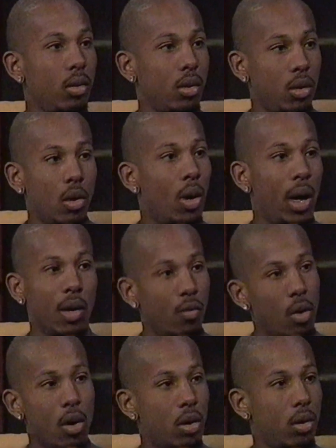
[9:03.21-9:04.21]
you know I ain't
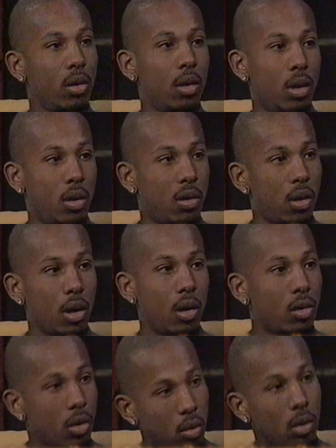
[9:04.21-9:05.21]
wrong, you understand?
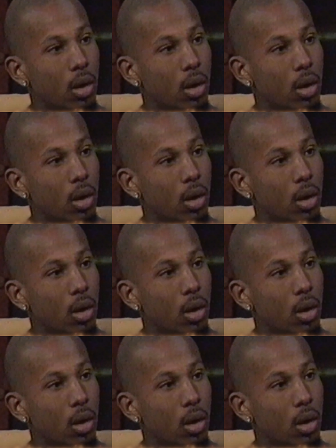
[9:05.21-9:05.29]
So